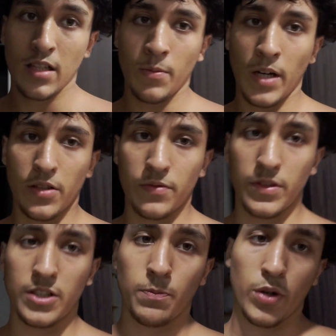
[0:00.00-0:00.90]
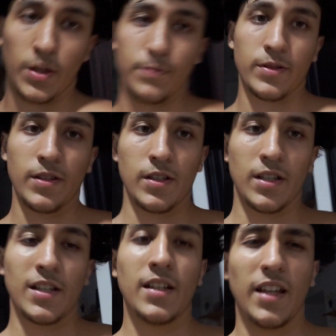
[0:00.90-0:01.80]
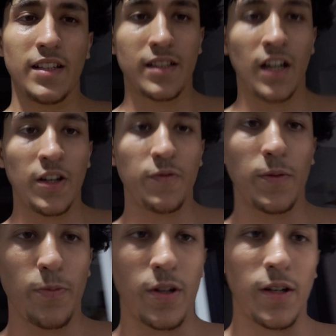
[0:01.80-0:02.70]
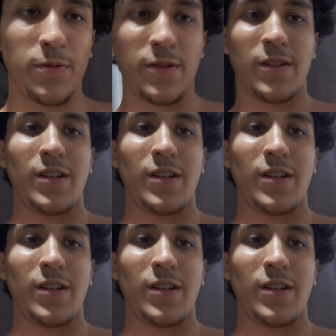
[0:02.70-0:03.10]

come out of this prep. It is kind of a prep.